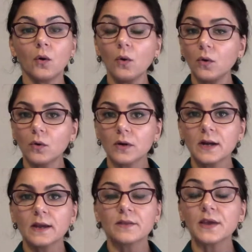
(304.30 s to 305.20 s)

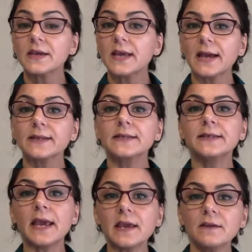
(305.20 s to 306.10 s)
or they can
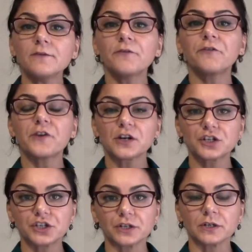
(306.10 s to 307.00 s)
gain
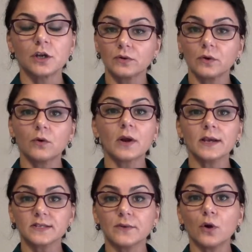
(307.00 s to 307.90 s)
function, or
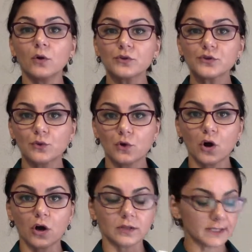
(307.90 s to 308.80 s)
as we also
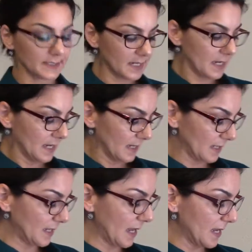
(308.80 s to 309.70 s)
call it,
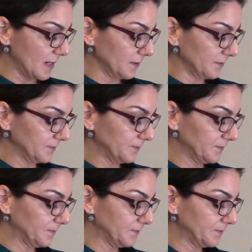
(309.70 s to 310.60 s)
gain
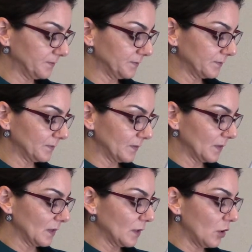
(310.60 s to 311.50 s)

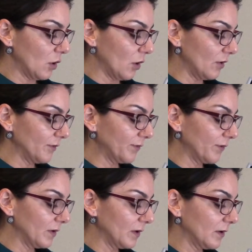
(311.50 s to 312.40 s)
of
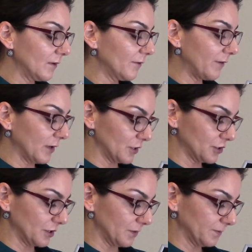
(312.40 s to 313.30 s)

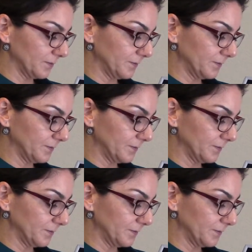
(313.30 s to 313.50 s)
function.